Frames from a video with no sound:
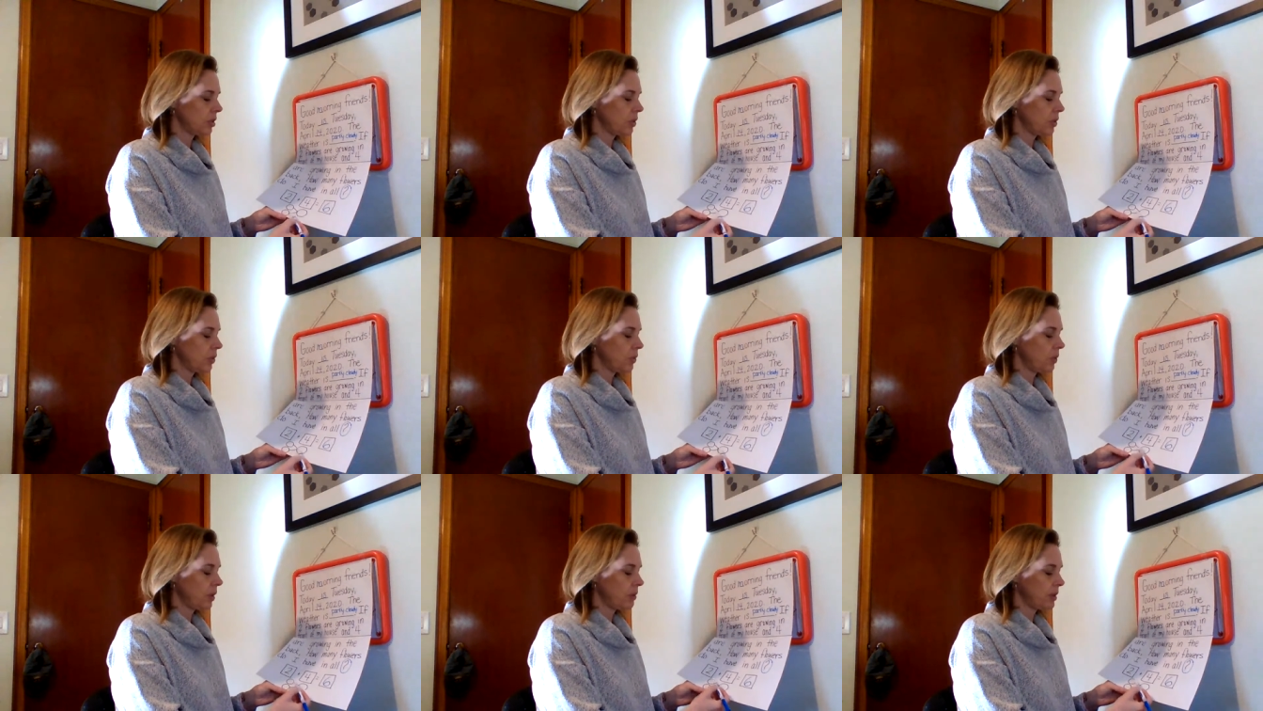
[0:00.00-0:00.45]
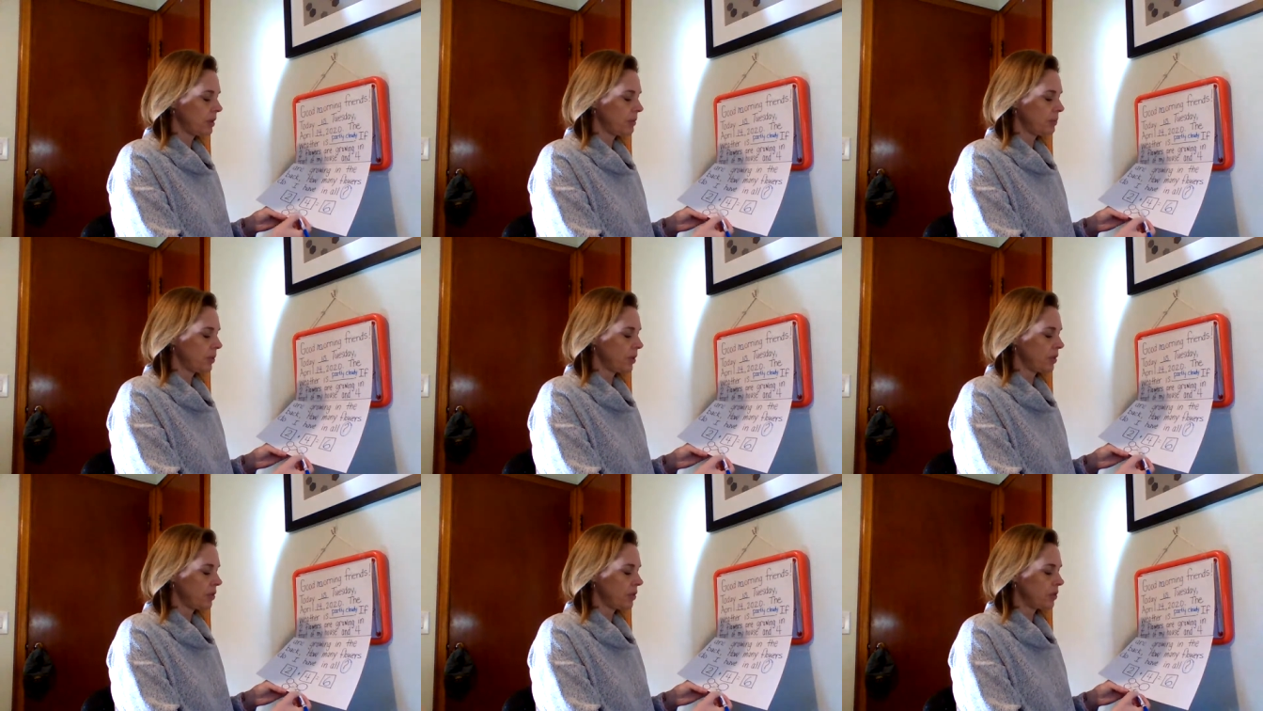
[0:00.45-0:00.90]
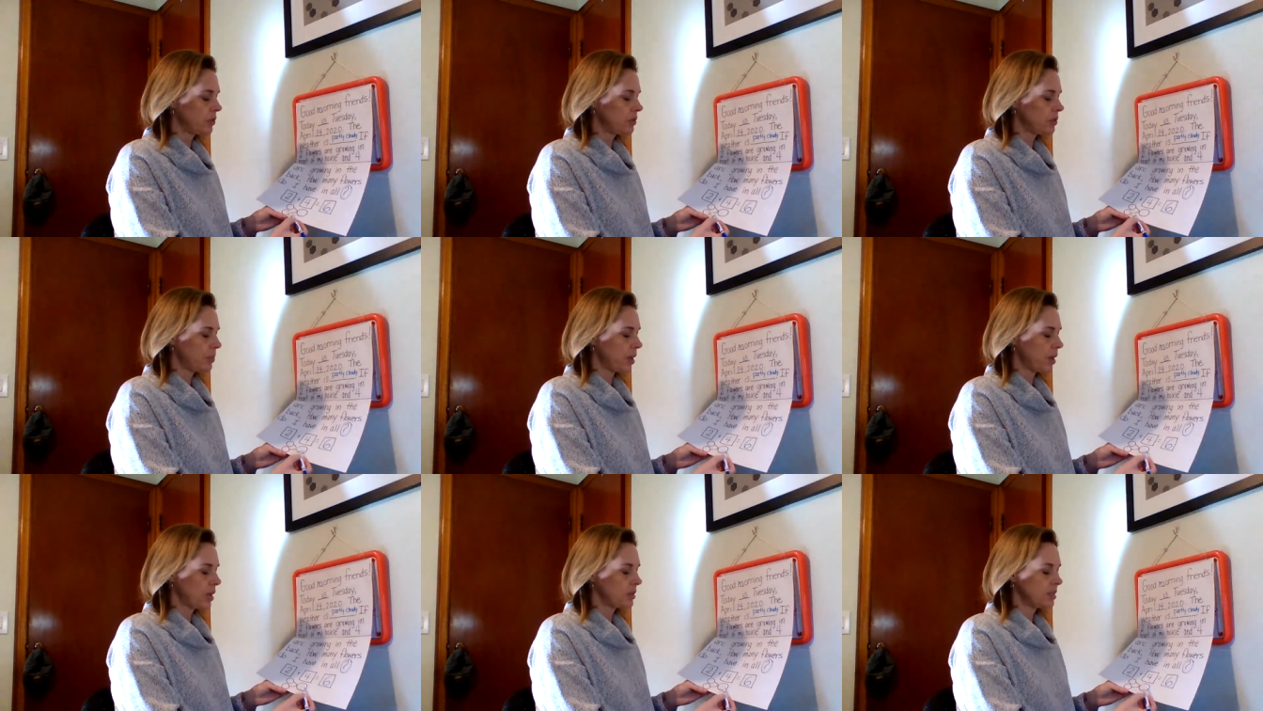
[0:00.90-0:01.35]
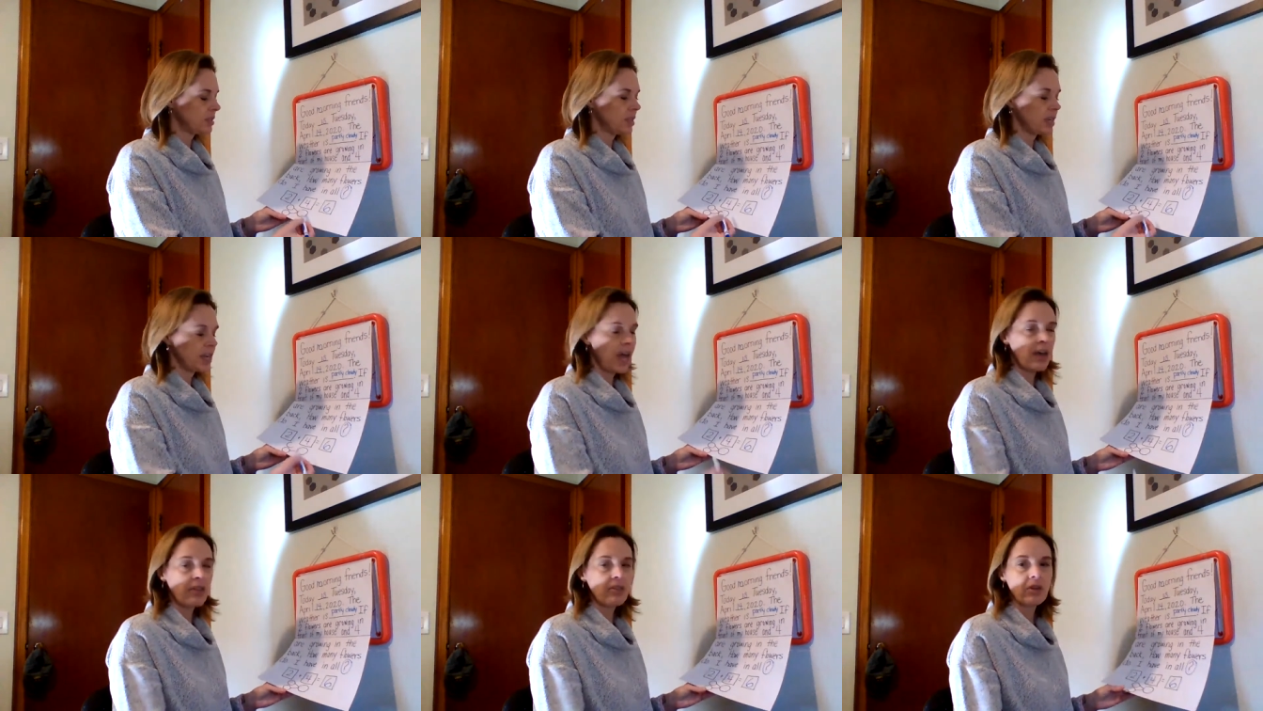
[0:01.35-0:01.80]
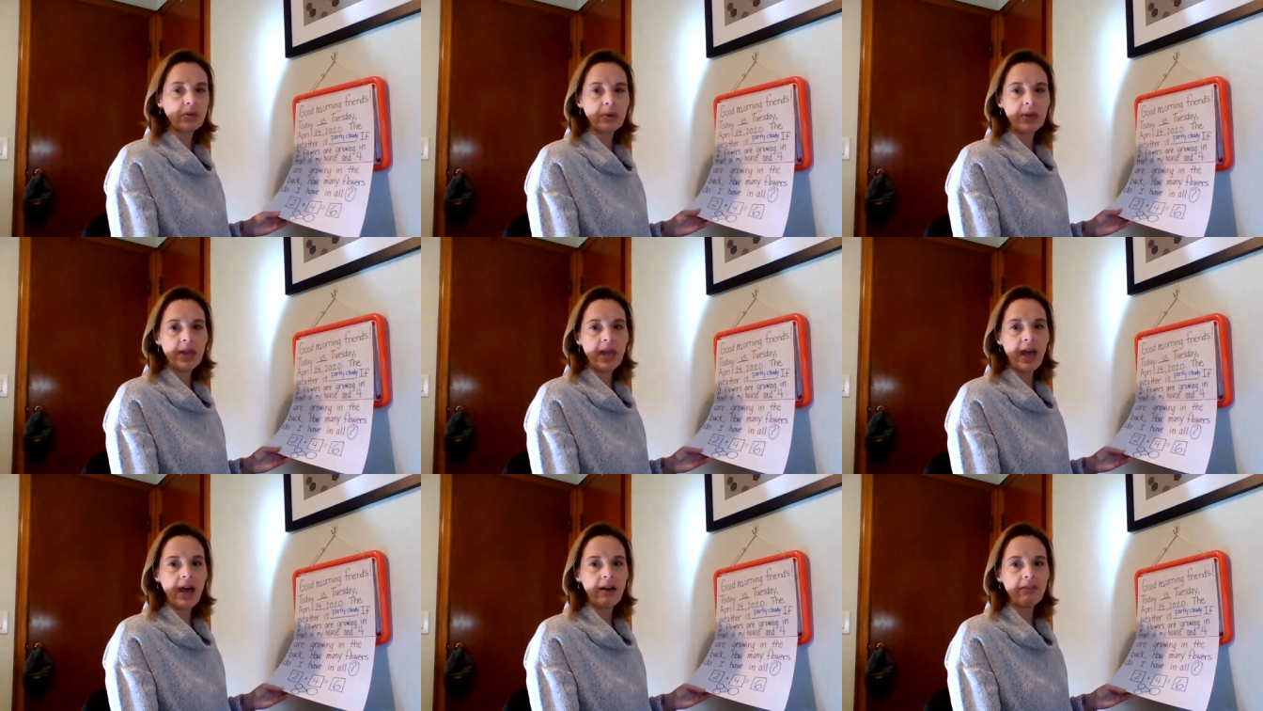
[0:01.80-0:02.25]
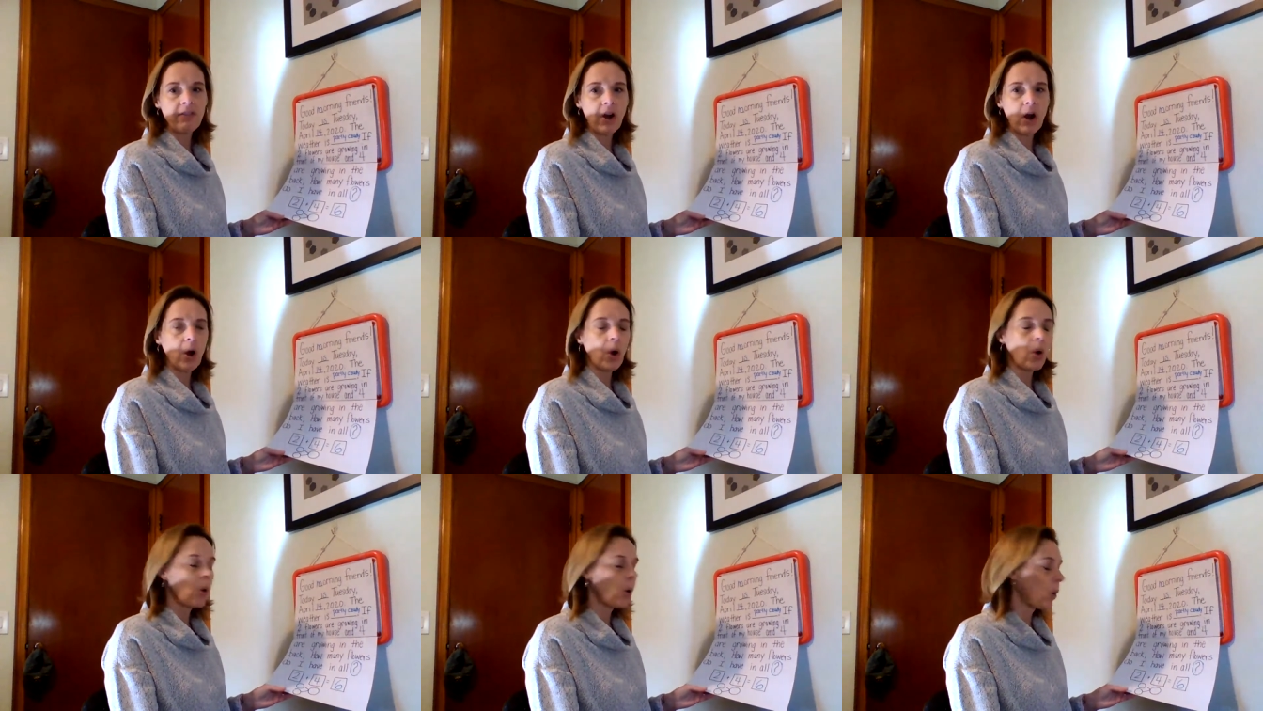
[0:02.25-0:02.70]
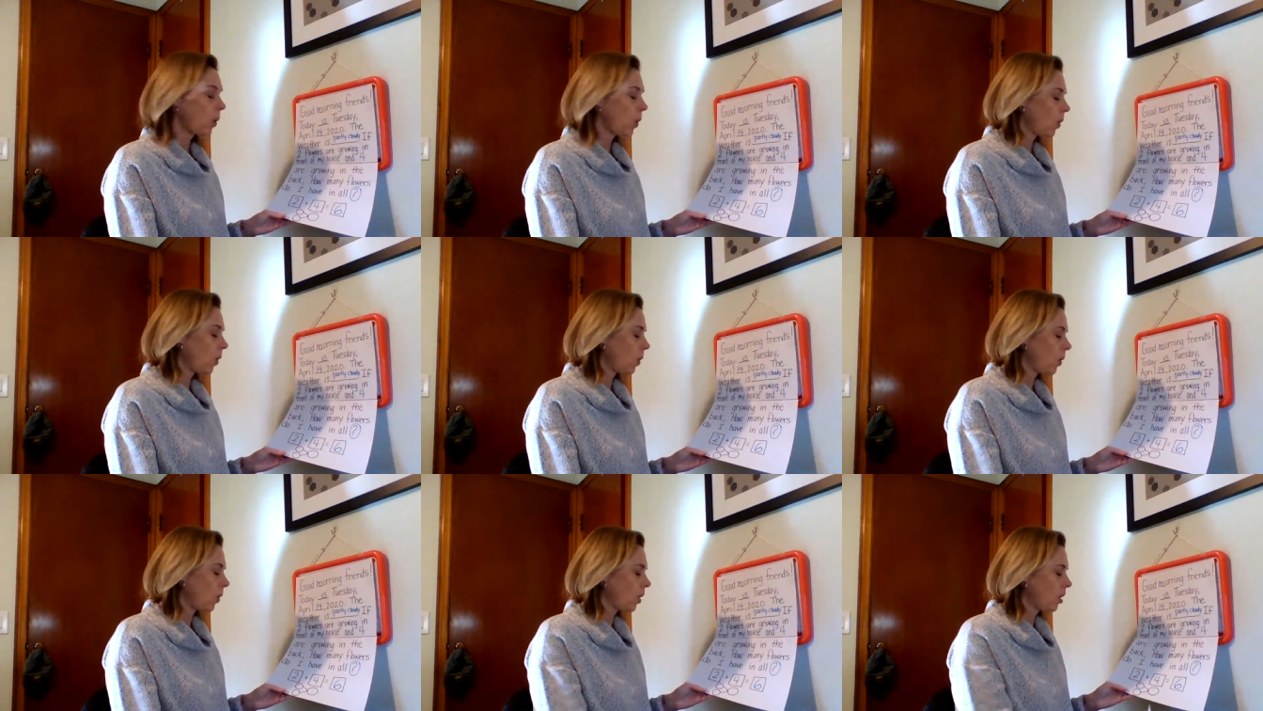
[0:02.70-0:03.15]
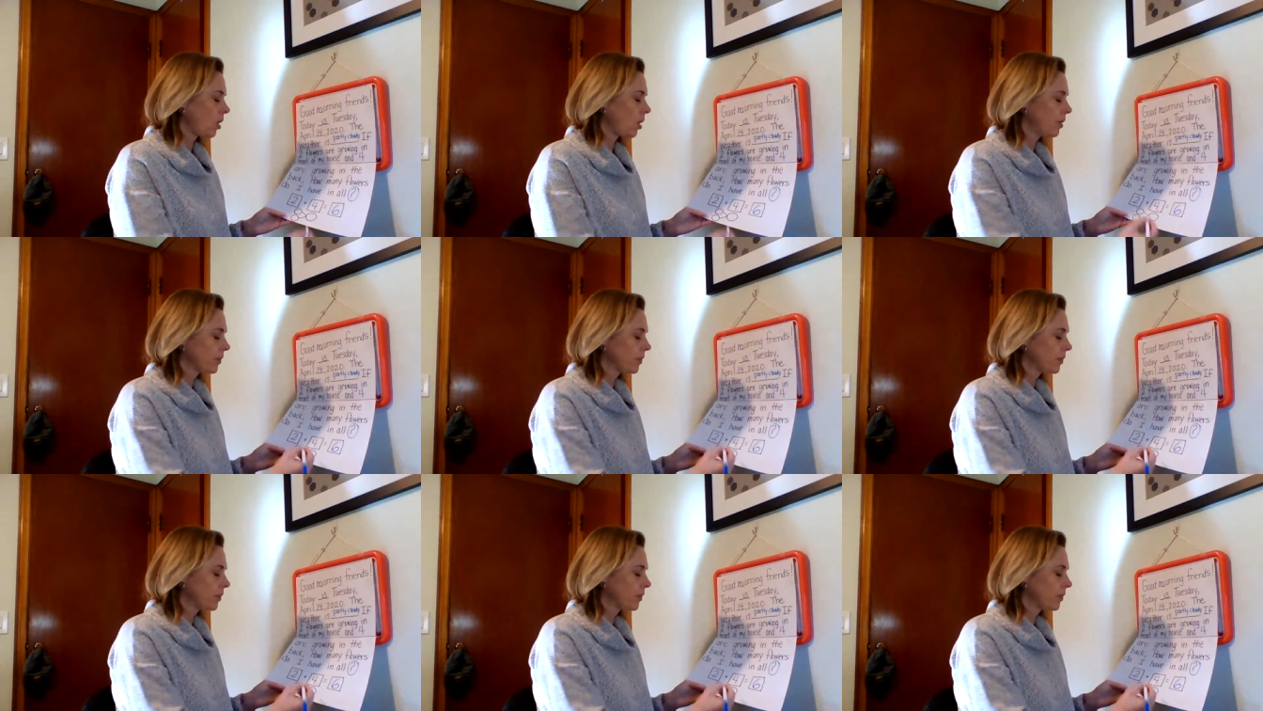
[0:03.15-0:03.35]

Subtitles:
When we put those parts together, we have our whole.